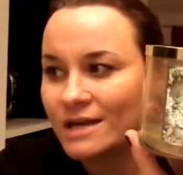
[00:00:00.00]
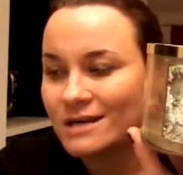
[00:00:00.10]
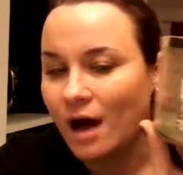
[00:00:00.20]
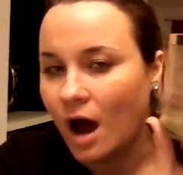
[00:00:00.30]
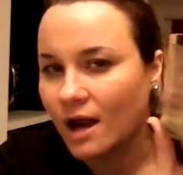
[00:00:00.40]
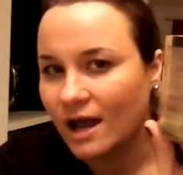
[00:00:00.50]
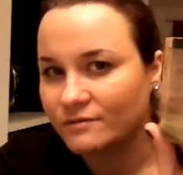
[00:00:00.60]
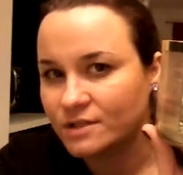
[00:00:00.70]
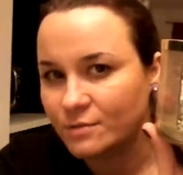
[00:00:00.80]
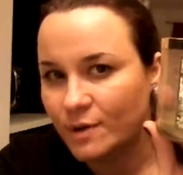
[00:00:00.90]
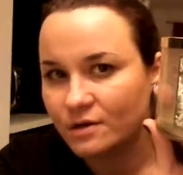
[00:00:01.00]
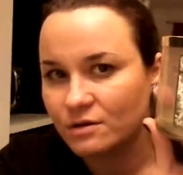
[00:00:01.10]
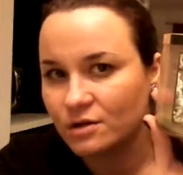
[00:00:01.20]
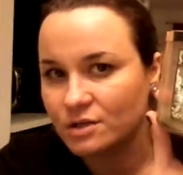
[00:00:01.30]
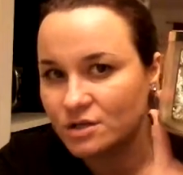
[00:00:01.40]
and not have to depend
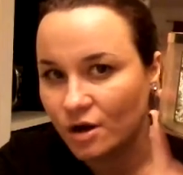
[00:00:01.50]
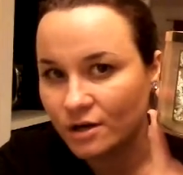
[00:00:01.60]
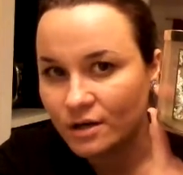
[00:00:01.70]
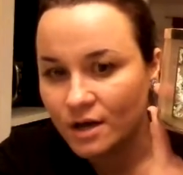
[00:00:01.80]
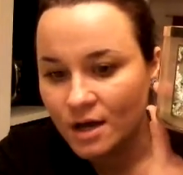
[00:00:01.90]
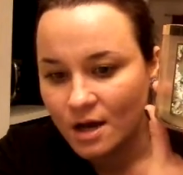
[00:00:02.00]
on a tart